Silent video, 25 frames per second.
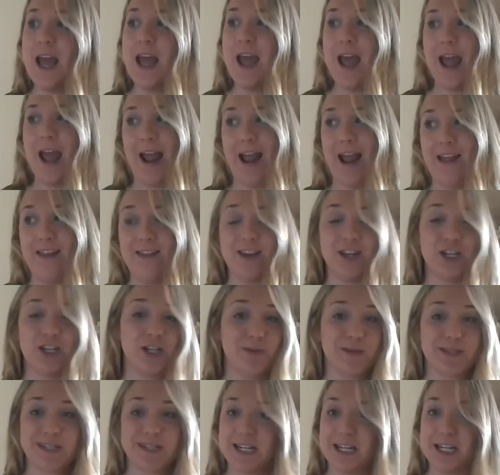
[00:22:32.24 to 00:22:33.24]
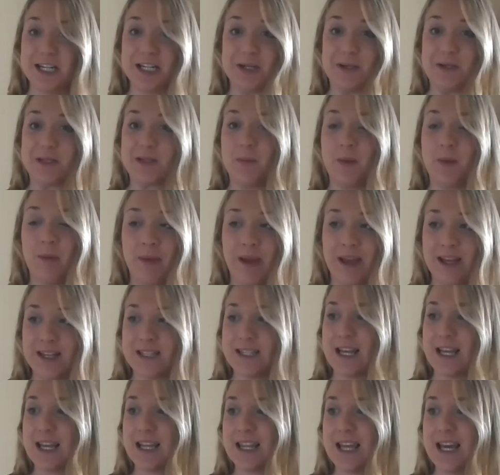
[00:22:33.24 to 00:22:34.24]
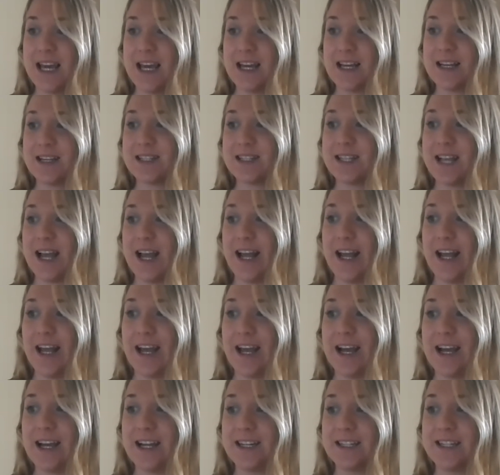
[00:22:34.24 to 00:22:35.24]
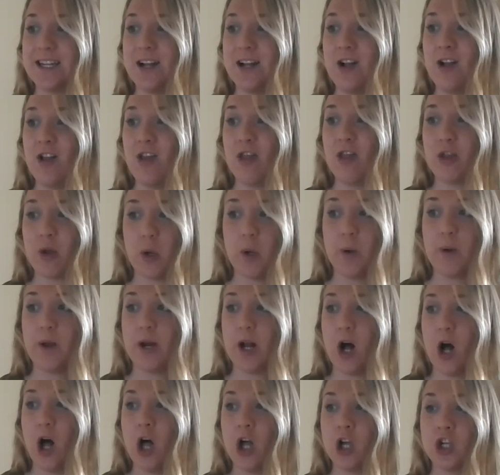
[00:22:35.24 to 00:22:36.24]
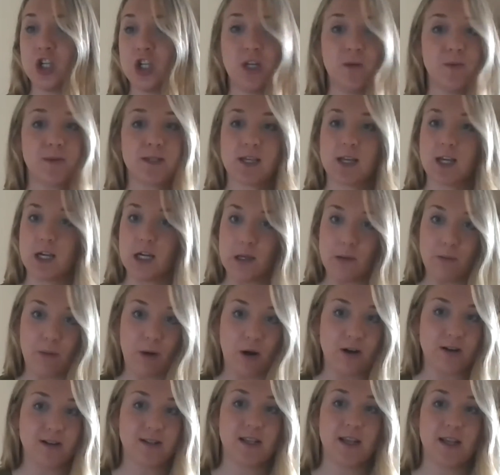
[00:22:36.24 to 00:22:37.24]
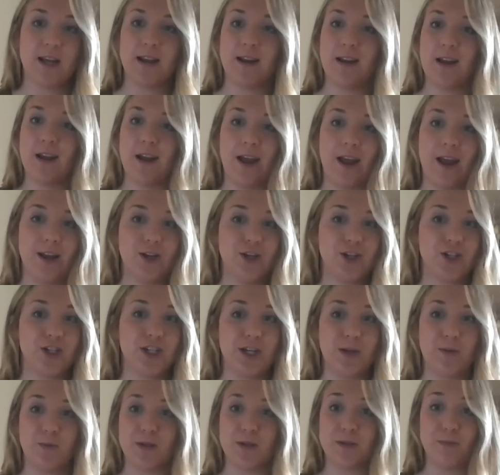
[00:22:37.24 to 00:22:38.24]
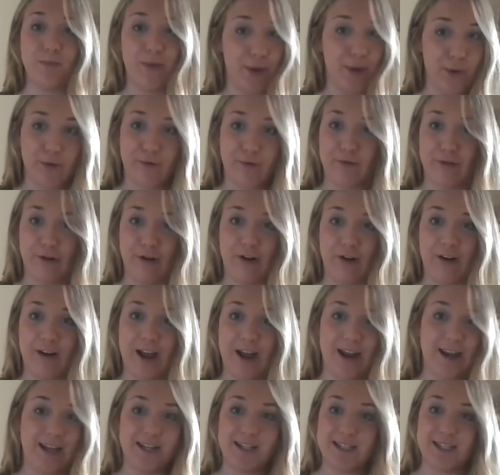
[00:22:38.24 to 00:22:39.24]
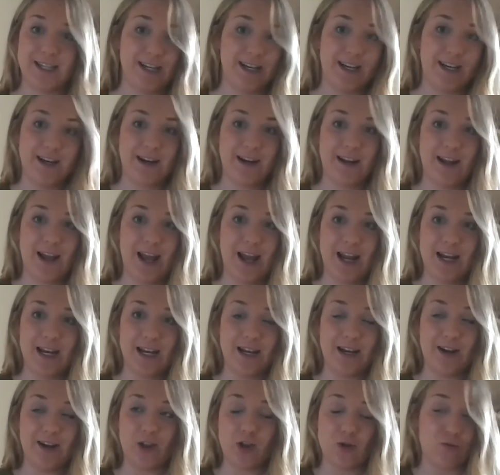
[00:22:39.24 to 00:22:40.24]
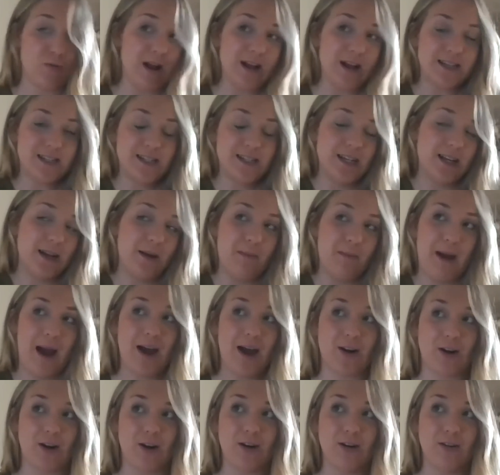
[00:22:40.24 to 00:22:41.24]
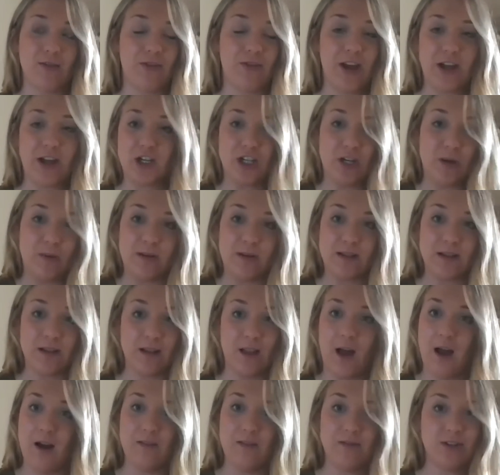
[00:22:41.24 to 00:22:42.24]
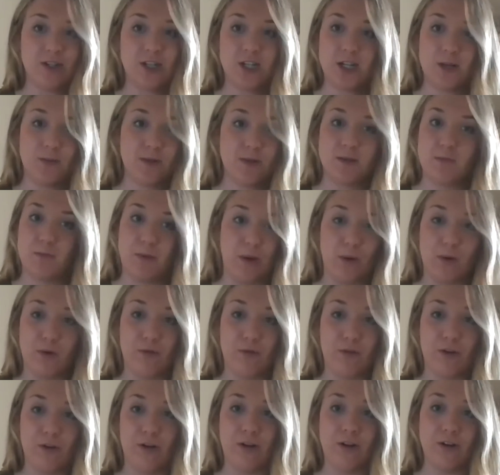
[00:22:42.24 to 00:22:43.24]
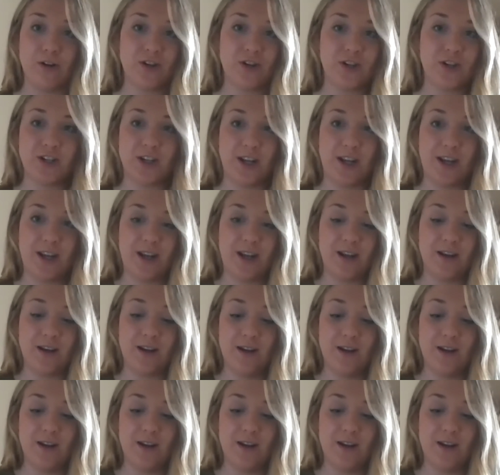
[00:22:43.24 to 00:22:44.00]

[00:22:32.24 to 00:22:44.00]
and she was going to do some amazing things. And through it all, she was a good person, and she was beautiful. And the rest didn't matter. That she was loved, she was beautiful, she